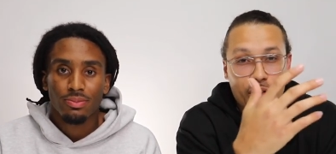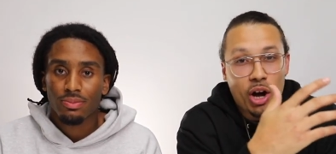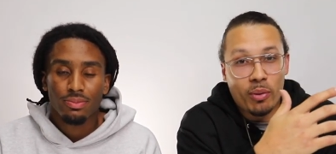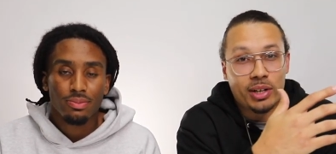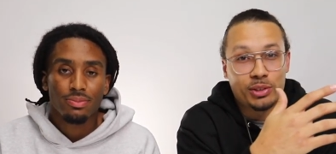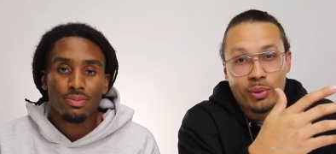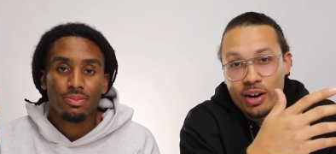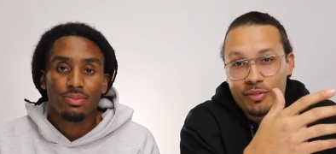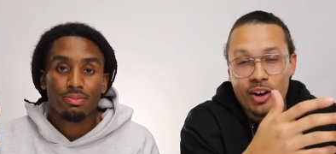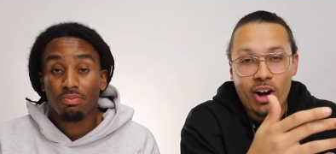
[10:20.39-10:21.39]
Speaker 1: you know what it's
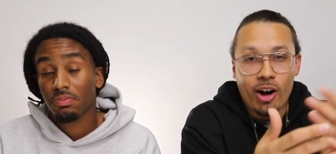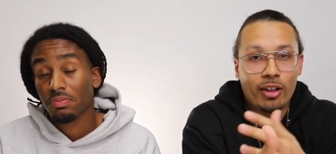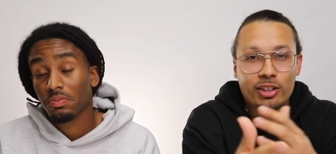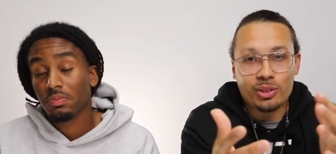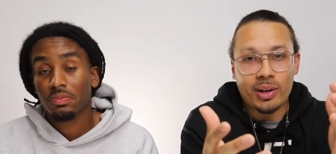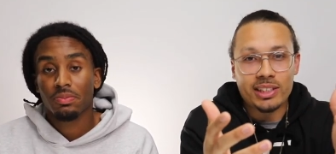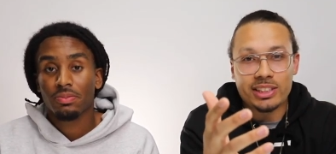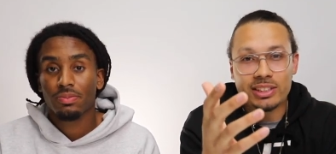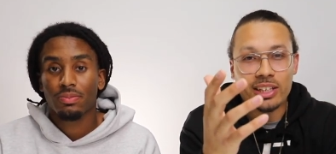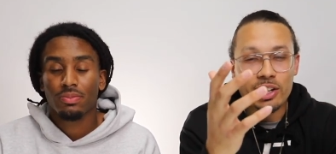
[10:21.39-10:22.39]
worth? All those
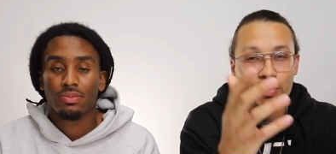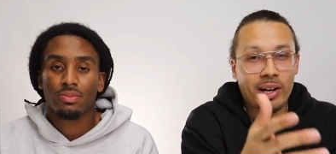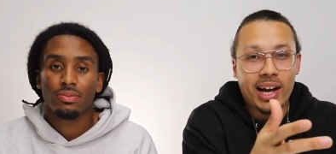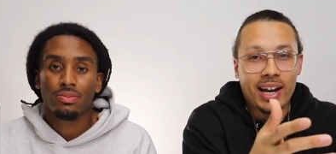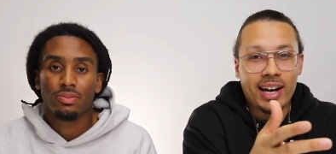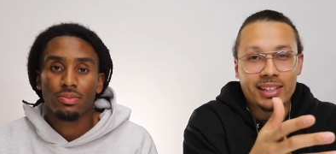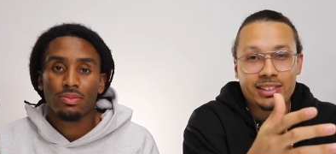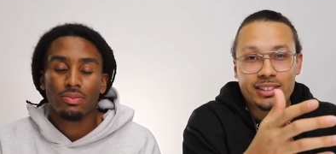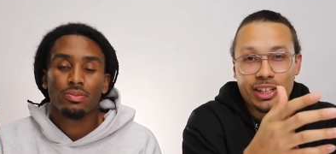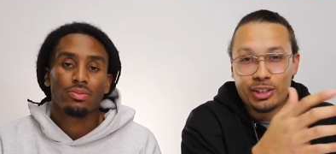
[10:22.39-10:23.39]
questions. We got
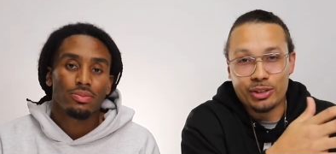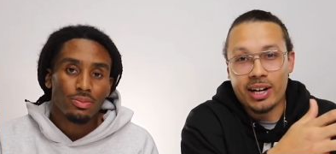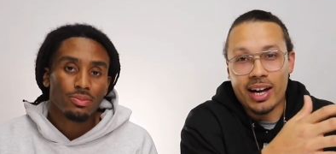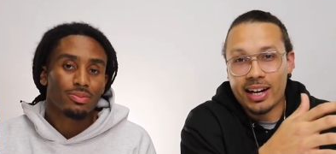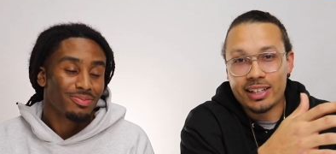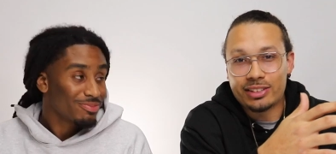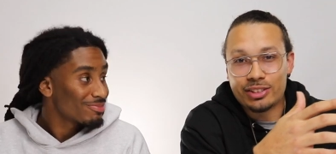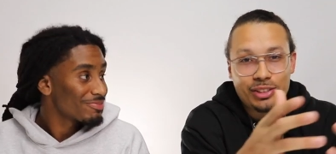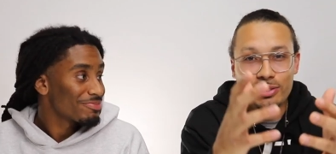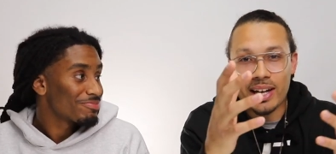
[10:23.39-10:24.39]
answers. You got
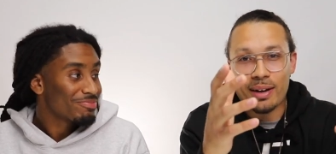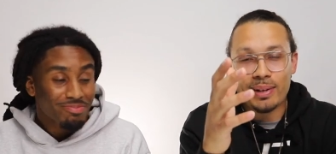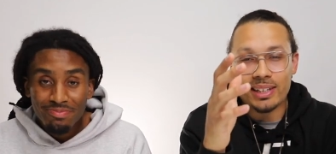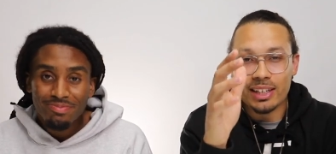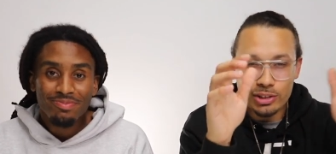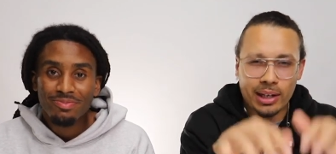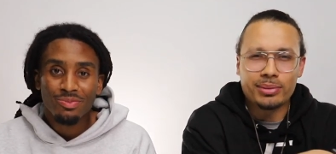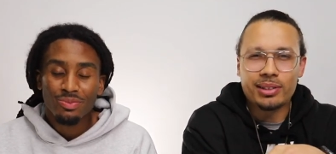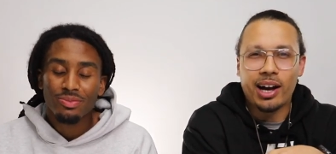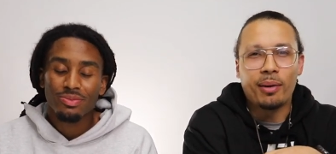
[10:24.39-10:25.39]
answers. You name it.
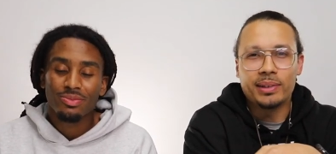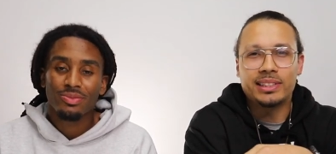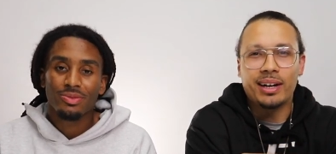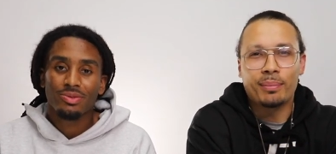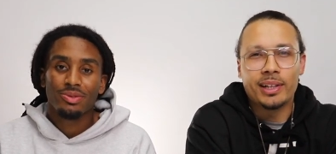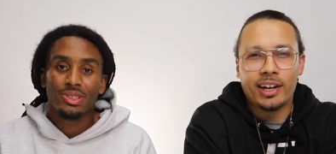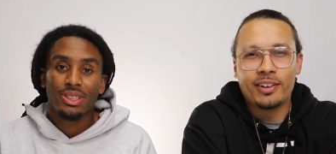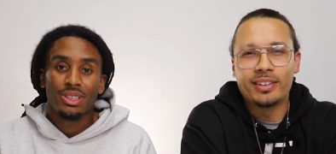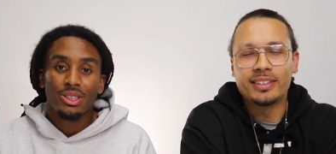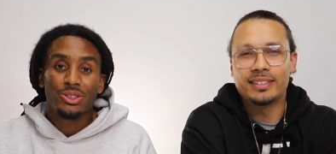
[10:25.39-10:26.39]
Drop some comments down
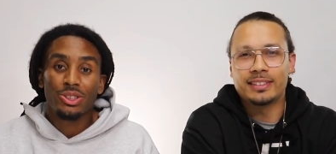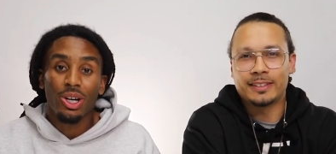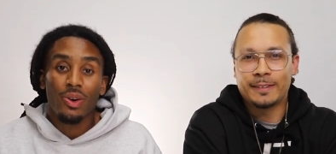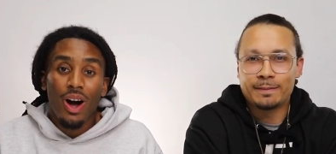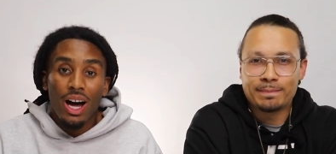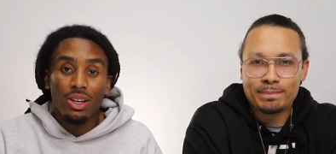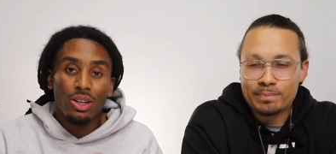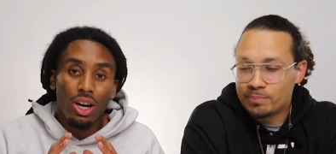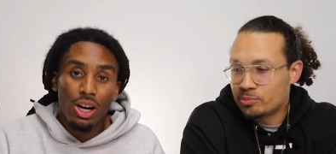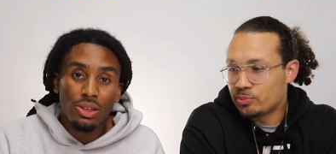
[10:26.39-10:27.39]
below.
Speaker 2: So I
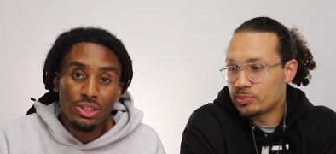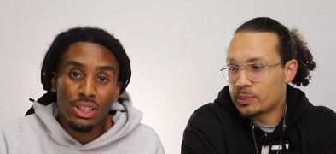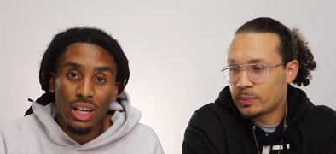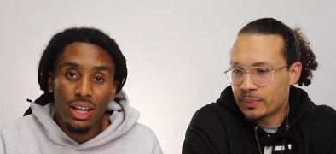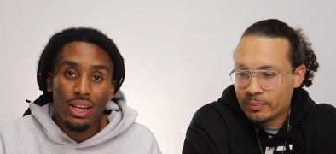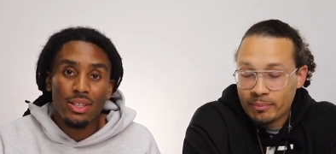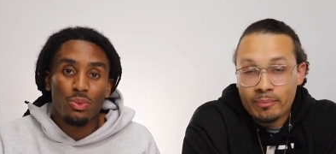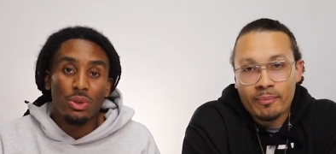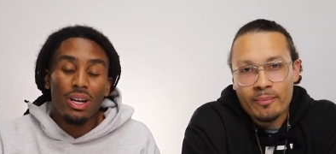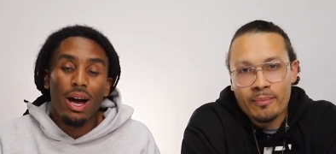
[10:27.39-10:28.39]
know the OG
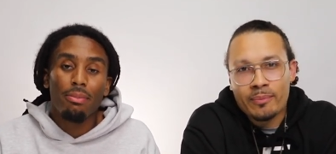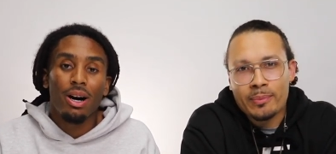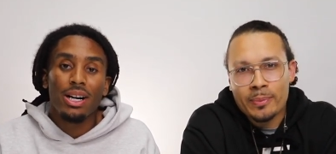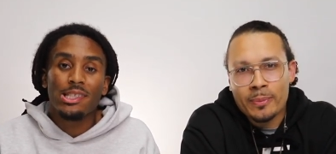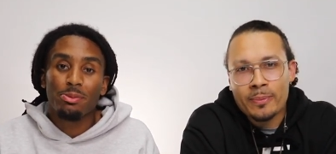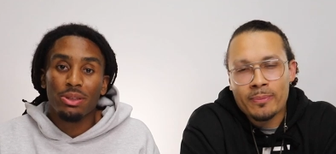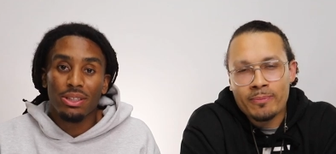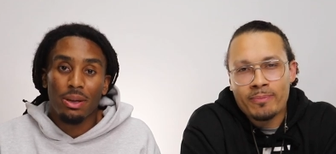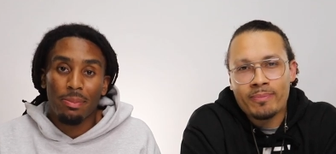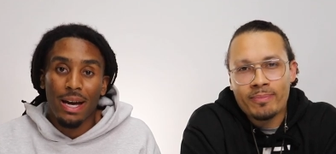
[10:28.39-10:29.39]
heads would not mind
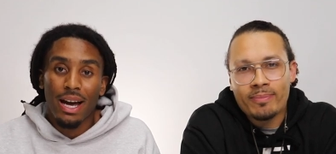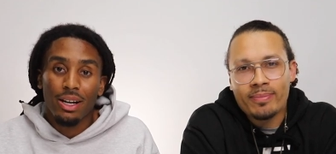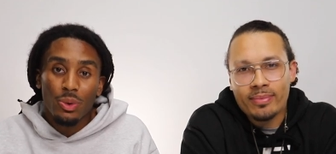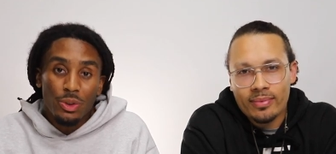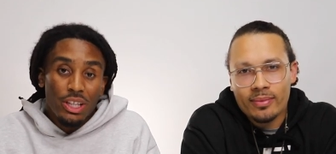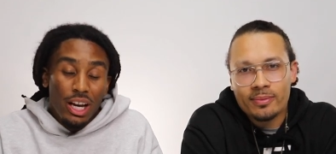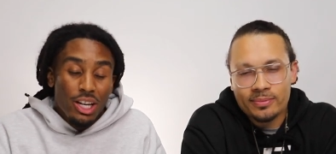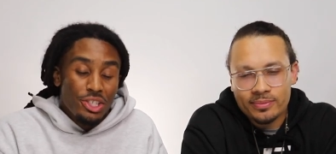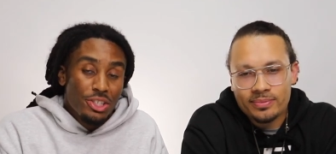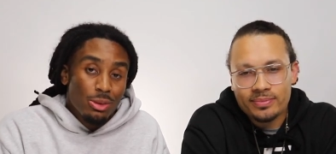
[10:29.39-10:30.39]
splitting the pack with the
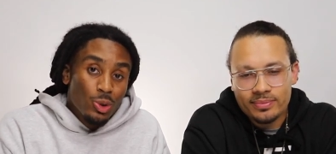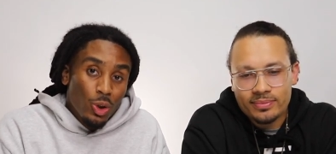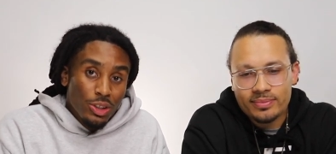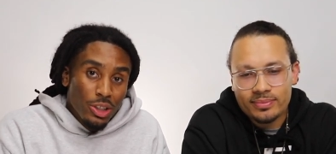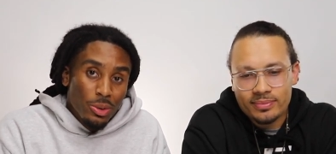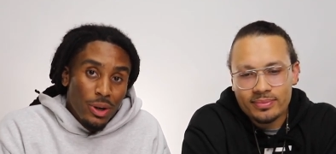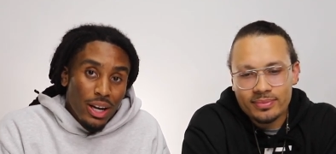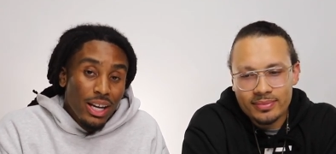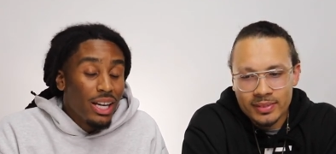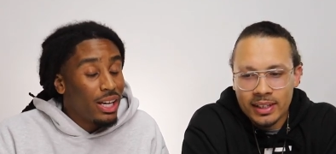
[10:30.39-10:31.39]
airship going their
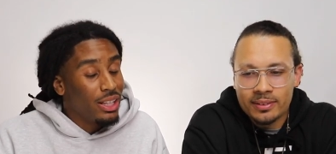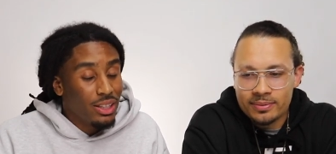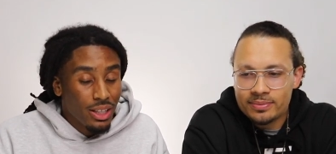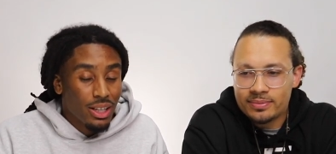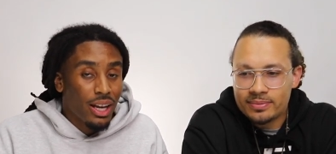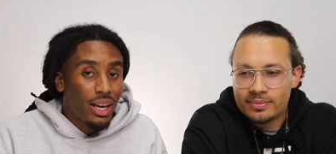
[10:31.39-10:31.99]
way, yeah. and the young